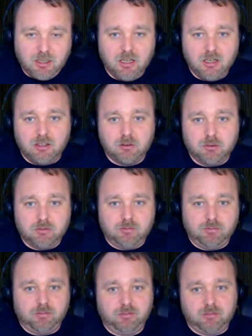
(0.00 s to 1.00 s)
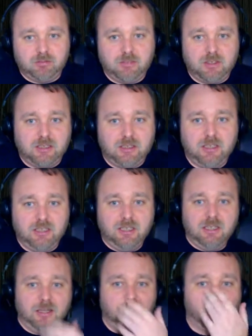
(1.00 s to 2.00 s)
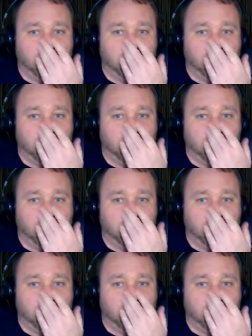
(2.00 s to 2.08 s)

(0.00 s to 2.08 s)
70 or 80 gigabytes. So it's stupid.